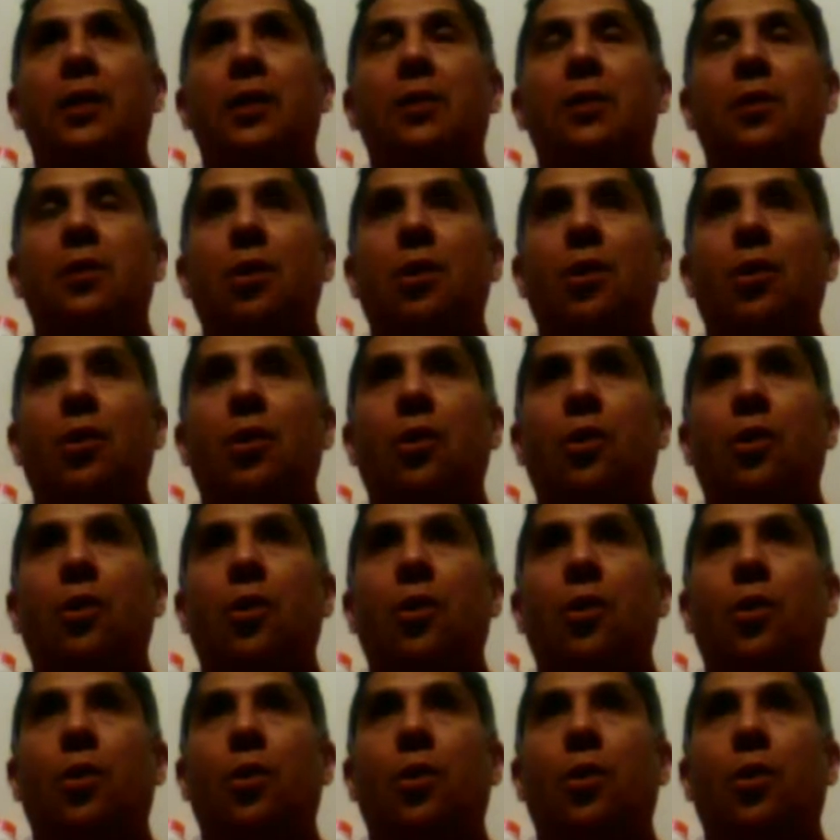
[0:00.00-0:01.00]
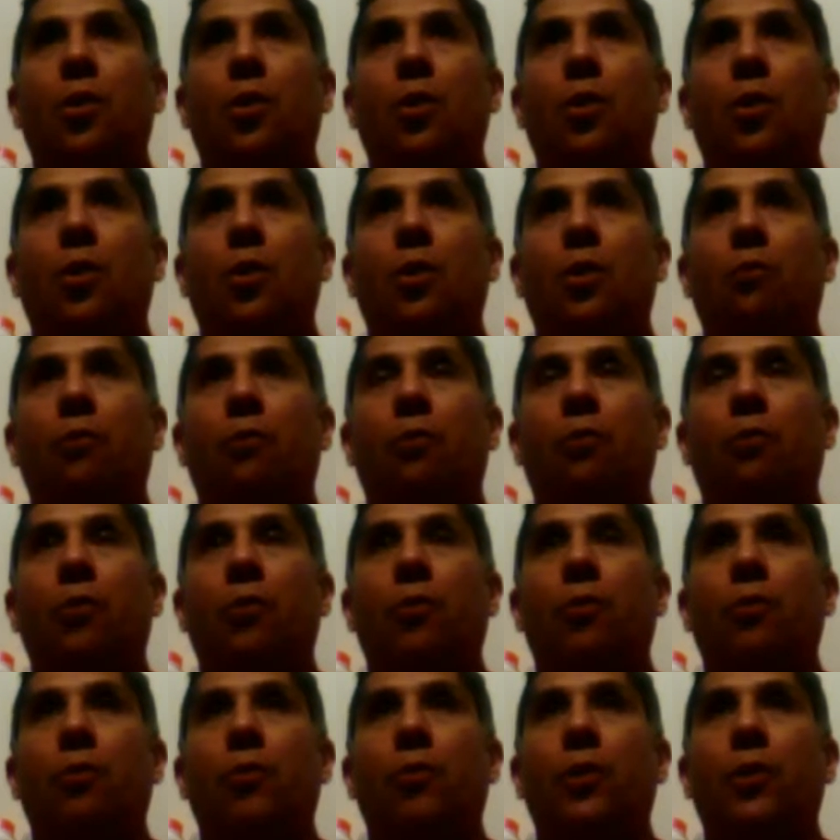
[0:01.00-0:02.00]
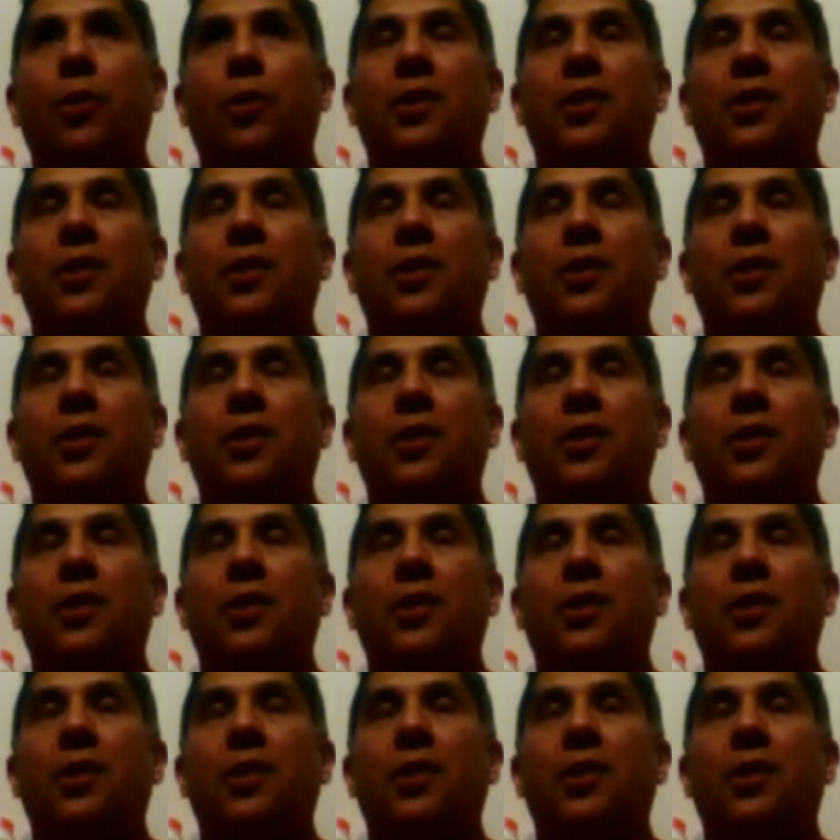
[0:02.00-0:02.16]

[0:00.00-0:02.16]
So for a person